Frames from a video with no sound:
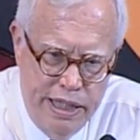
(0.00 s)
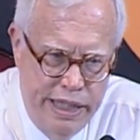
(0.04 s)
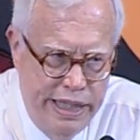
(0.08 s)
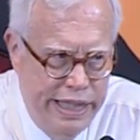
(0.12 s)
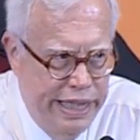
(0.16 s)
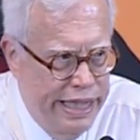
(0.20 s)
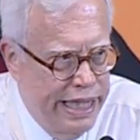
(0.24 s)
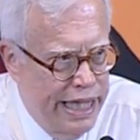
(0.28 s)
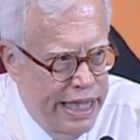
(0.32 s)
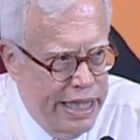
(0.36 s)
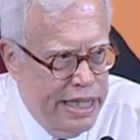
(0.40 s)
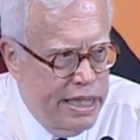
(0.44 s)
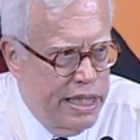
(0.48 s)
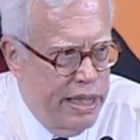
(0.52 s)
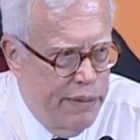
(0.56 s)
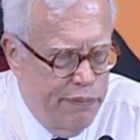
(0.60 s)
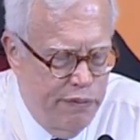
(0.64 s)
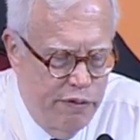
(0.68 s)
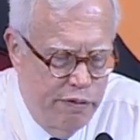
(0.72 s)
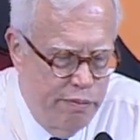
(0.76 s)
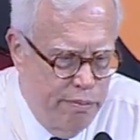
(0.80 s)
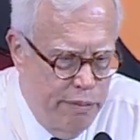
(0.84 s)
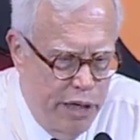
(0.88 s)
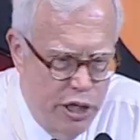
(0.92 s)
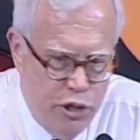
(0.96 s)
any concept
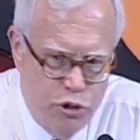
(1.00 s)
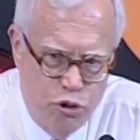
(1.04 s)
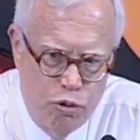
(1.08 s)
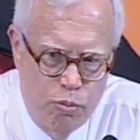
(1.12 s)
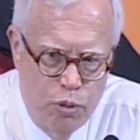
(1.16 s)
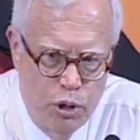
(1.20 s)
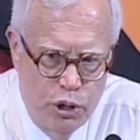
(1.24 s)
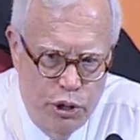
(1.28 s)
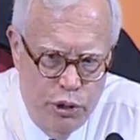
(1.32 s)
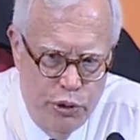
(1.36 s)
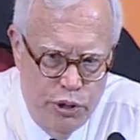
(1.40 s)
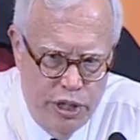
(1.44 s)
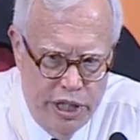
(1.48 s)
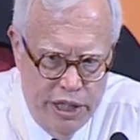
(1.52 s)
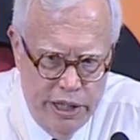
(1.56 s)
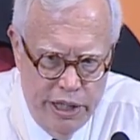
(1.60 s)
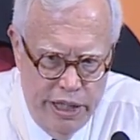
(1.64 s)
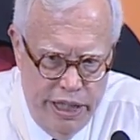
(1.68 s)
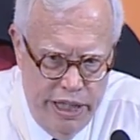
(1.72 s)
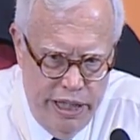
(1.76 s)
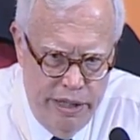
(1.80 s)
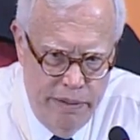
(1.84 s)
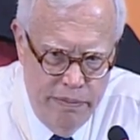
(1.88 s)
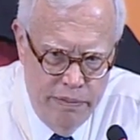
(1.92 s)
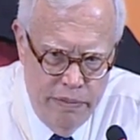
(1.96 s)
of measurable
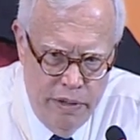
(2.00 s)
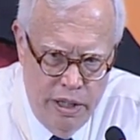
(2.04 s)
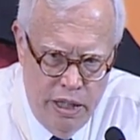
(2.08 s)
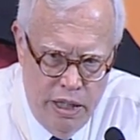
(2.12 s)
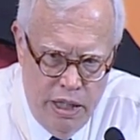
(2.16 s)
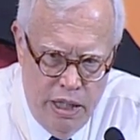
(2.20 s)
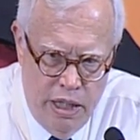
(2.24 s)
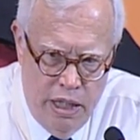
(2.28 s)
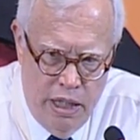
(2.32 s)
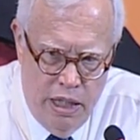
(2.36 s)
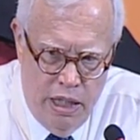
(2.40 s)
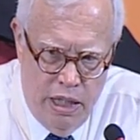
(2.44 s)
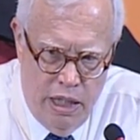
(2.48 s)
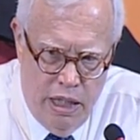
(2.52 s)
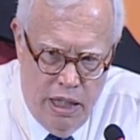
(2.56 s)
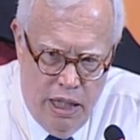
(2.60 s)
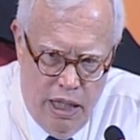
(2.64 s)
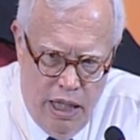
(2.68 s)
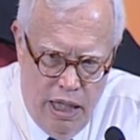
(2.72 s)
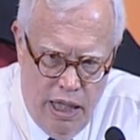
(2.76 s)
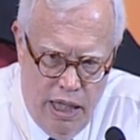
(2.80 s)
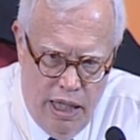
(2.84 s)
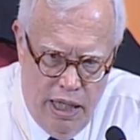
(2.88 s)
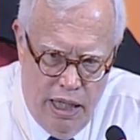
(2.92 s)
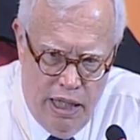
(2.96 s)
utility,
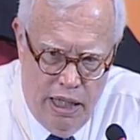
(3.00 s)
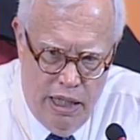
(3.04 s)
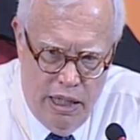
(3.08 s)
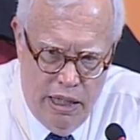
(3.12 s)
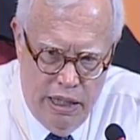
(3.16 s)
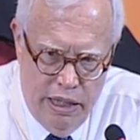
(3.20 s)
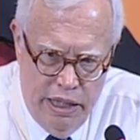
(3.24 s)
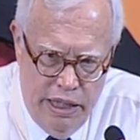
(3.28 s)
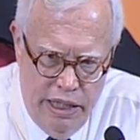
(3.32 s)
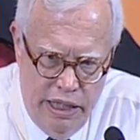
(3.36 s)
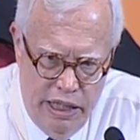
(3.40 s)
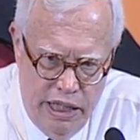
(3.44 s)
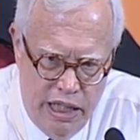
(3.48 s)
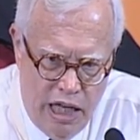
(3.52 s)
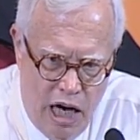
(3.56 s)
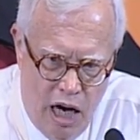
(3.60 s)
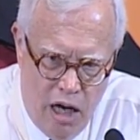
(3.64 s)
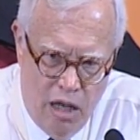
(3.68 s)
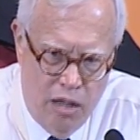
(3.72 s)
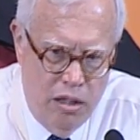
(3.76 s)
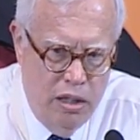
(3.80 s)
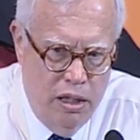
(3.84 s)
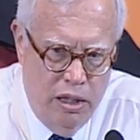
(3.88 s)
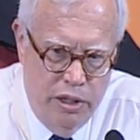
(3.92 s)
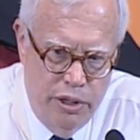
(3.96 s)
uh, any
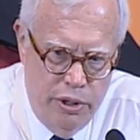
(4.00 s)
cardinal